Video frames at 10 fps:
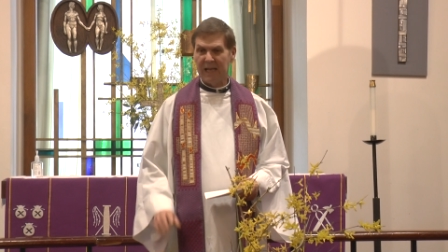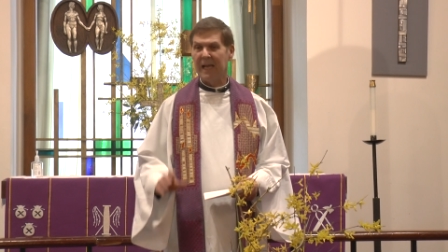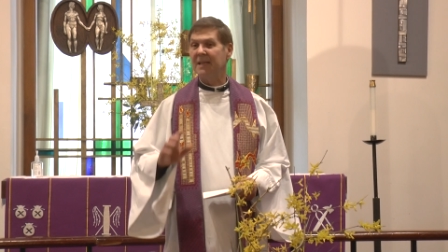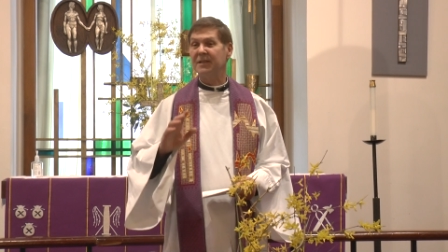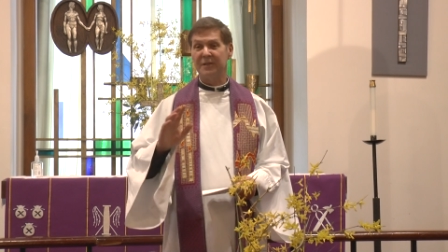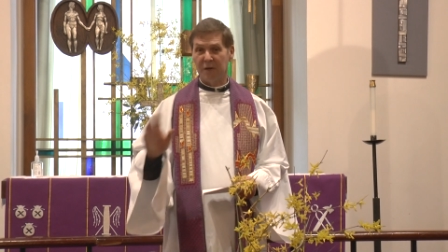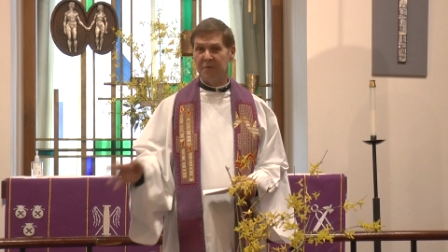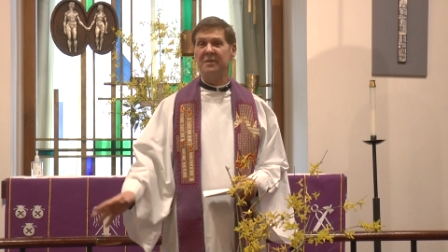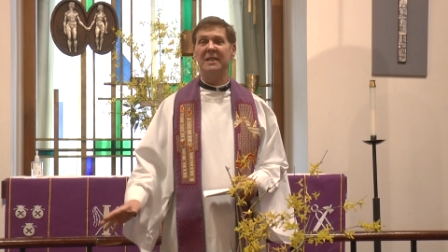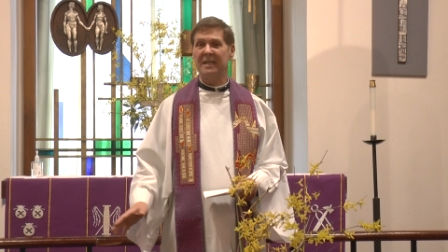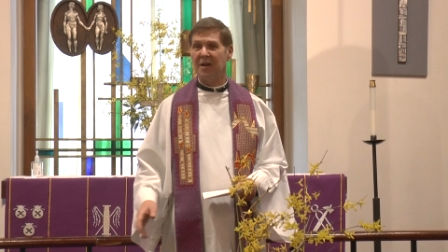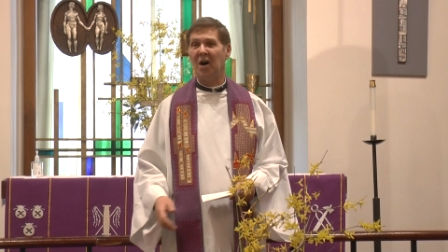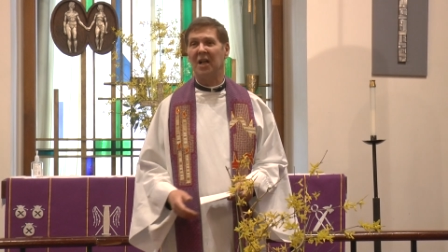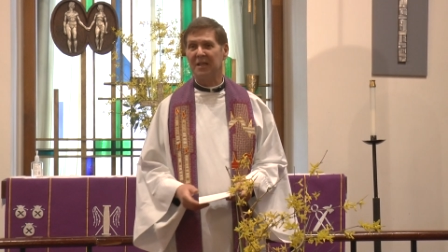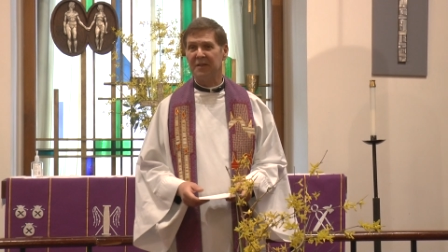And you don't need
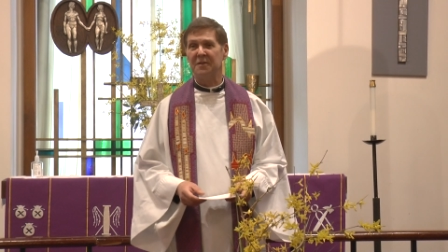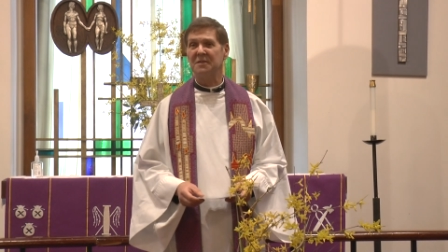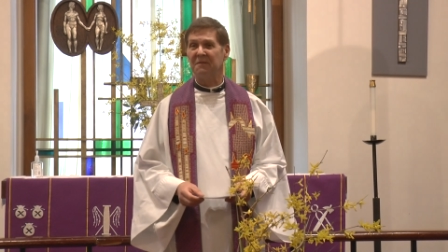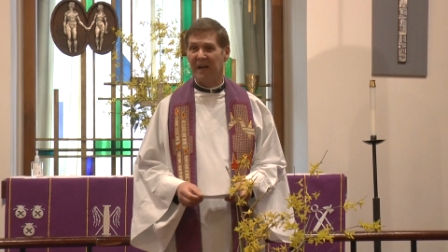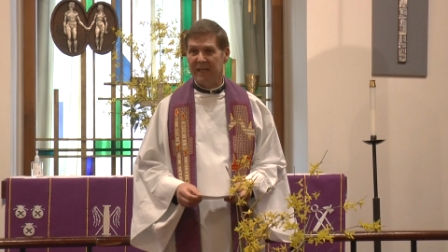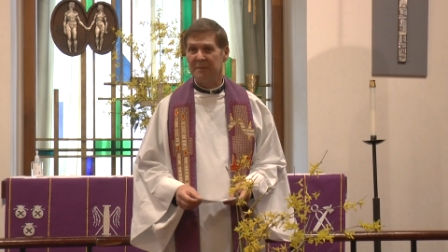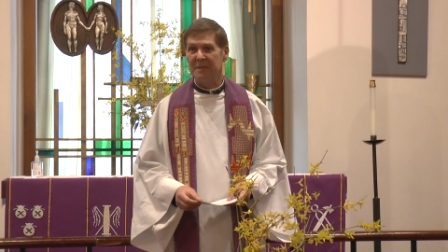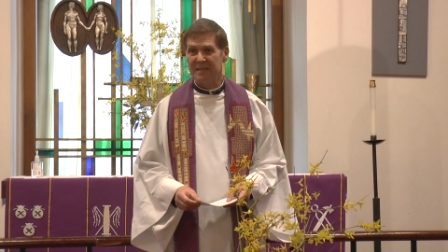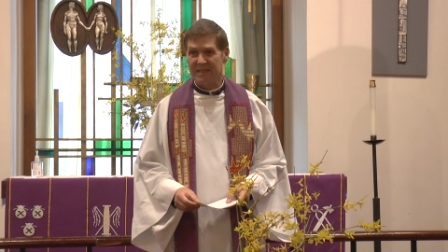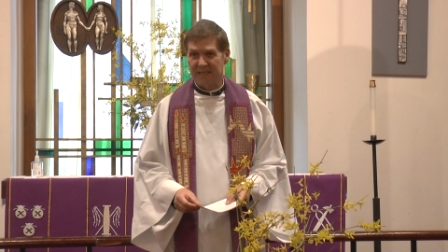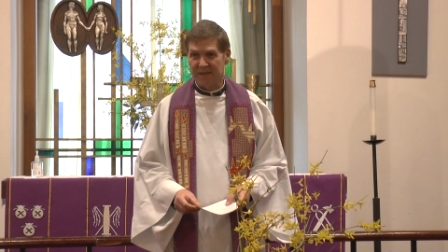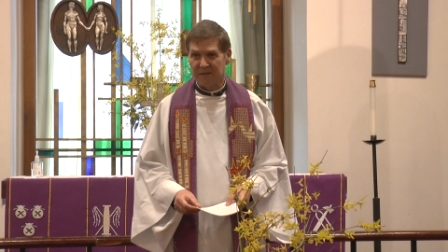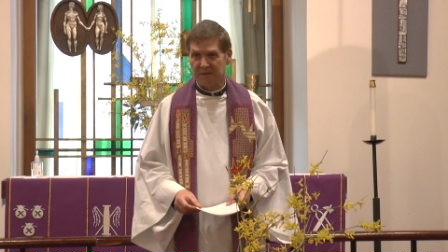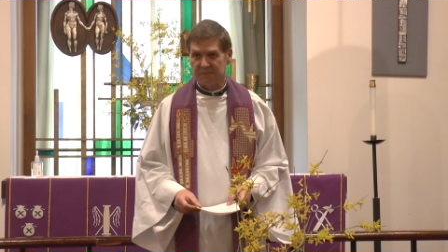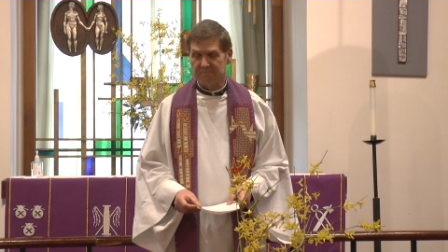all of those vitamins either.